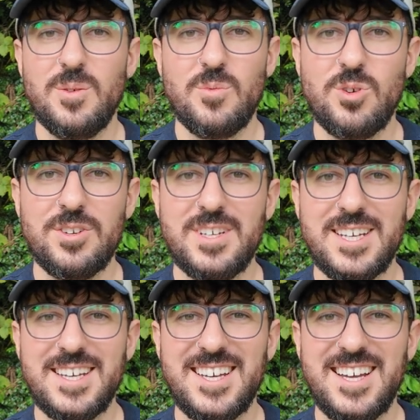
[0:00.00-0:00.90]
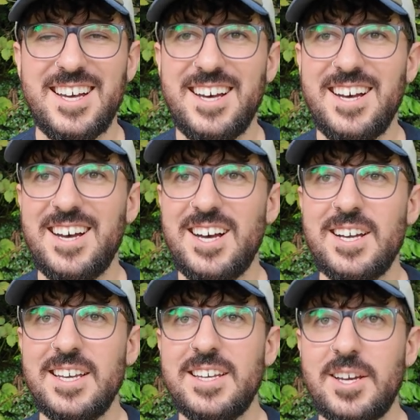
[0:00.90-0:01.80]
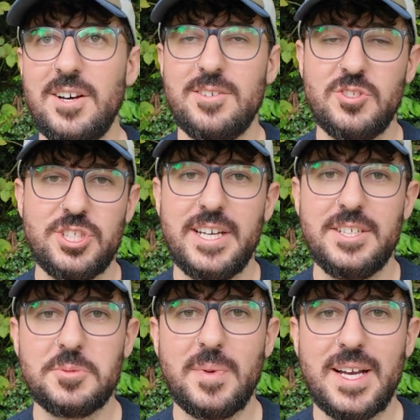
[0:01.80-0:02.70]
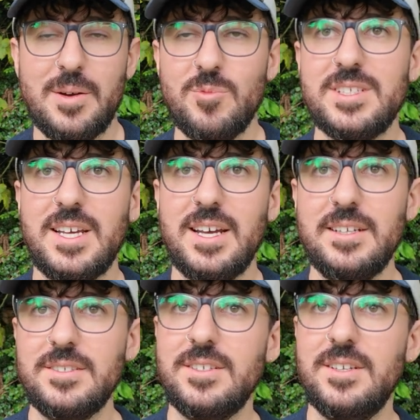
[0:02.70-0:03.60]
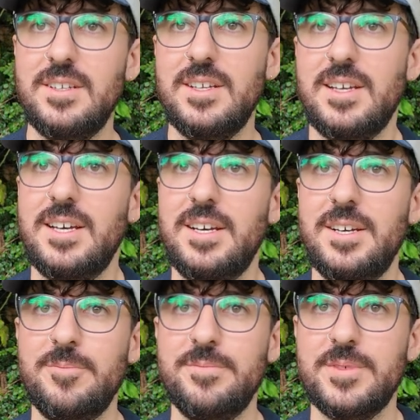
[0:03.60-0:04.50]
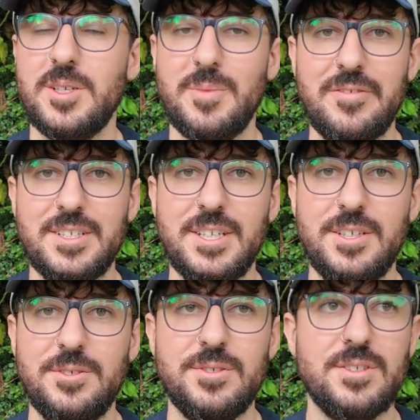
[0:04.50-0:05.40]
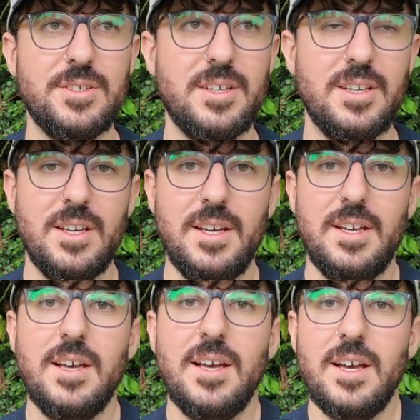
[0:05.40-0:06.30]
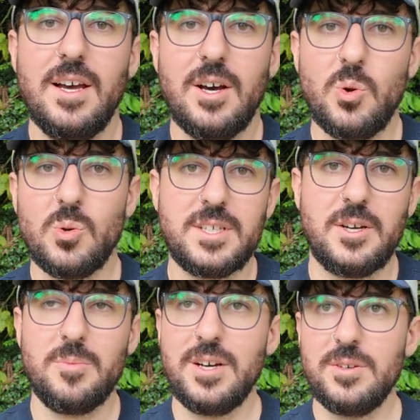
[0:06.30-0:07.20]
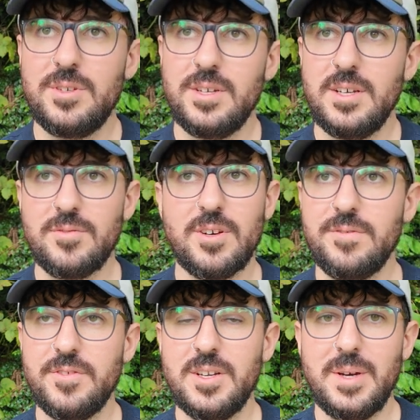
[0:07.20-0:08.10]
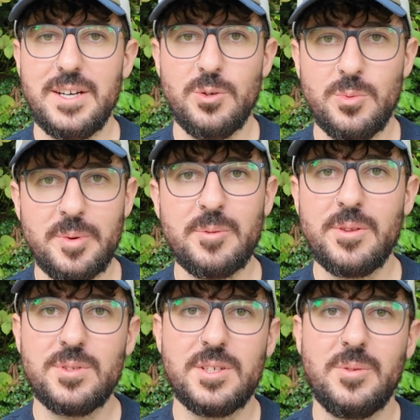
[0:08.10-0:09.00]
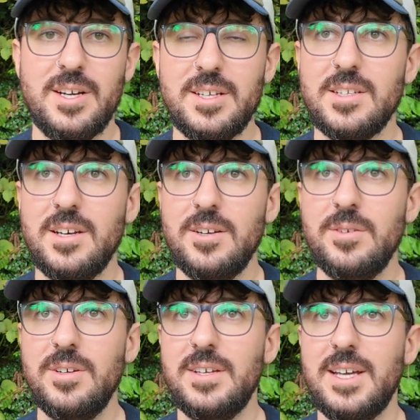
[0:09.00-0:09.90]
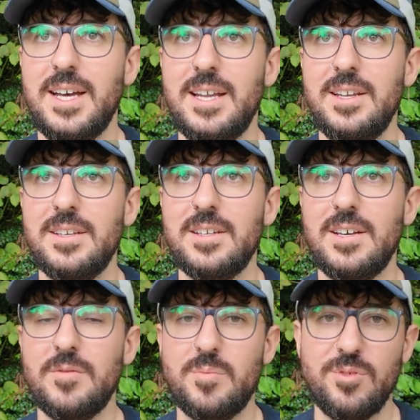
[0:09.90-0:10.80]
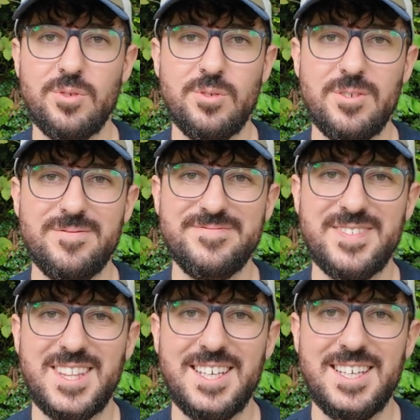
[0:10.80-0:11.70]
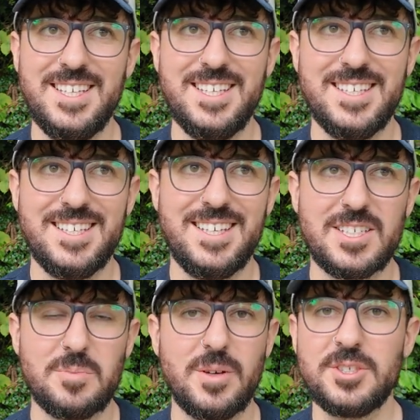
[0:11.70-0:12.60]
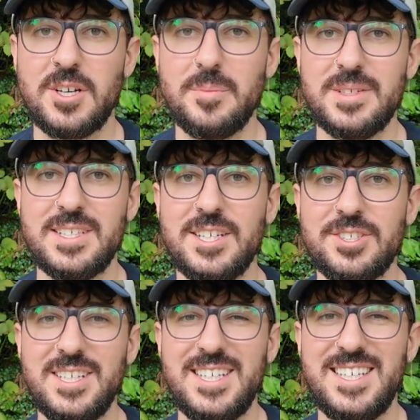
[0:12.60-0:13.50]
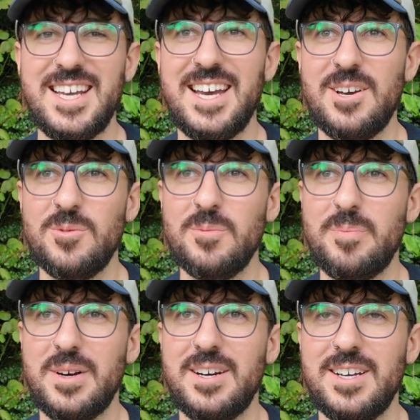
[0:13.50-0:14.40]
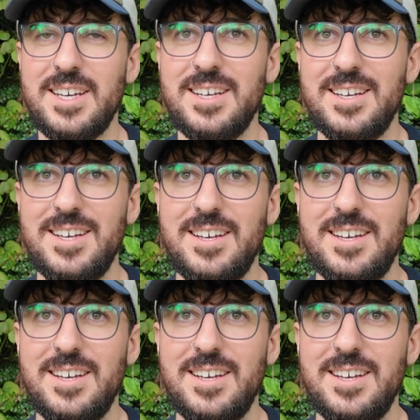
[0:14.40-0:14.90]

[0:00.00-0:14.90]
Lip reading: One, I can't change my camera settings, so I'm having to use an auto mode. I've gone fully manual but with auto ISO, and I've brought the exposure compensation down by,